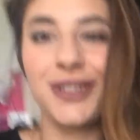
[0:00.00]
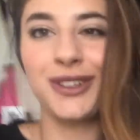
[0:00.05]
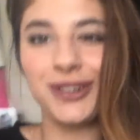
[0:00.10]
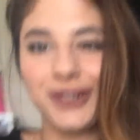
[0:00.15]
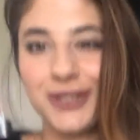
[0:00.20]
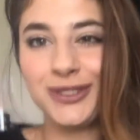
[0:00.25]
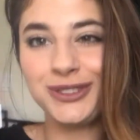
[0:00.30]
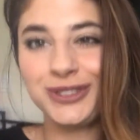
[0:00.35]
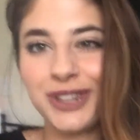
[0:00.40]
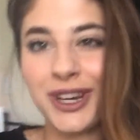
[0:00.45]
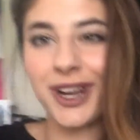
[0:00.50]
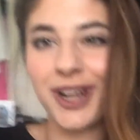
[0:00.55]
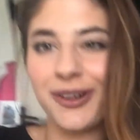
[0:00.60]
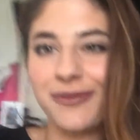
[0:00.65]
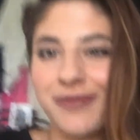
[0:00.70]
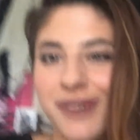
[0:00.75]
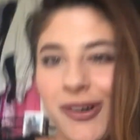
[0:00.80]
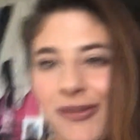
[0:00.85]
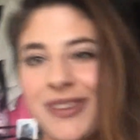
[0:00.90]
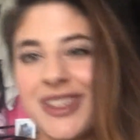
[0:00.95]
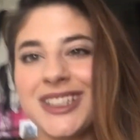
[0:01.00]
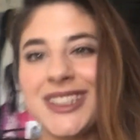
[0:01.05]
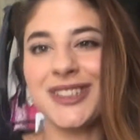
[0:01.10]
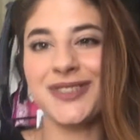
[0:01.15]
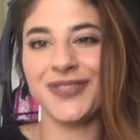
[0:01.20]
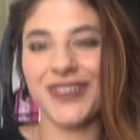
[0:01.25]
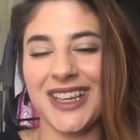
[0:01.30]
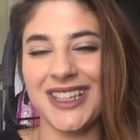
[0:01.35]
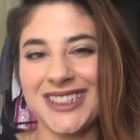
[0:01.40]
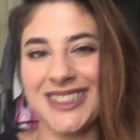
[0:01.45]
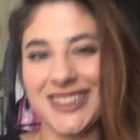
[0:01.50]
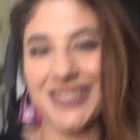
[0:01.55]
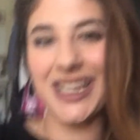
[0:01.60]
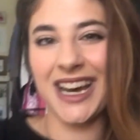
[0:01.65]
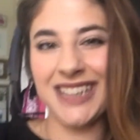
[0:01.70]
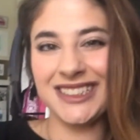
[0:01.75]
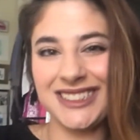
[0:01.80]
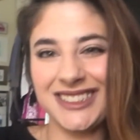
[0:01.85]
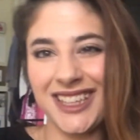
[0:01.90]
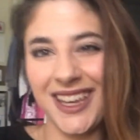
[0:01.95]
go drink a pumpkin spice
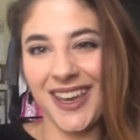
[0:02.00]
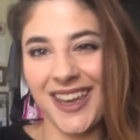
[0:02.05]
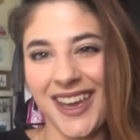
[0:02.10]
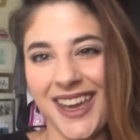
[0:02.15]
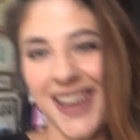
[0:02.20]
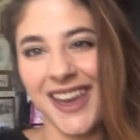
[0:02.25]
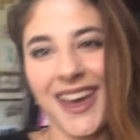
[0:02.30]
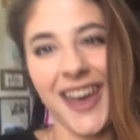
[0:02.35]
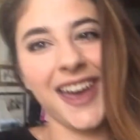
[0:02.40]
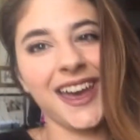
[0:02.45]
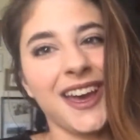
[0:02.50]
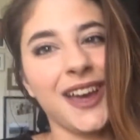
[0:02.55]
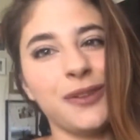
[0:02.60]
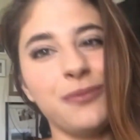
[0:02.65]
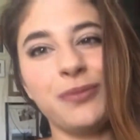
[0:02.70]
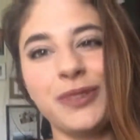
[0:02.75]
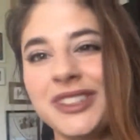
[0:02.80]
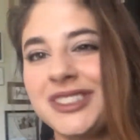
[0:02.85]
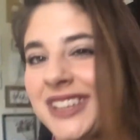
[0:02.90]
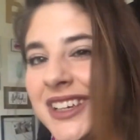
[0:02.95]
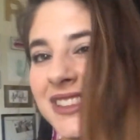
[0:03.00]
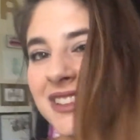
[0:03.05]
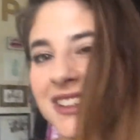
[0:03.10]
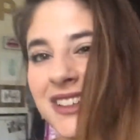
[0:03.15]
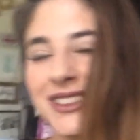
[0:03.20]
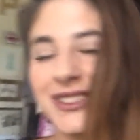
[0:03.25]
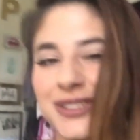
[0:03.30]
latte and pretend like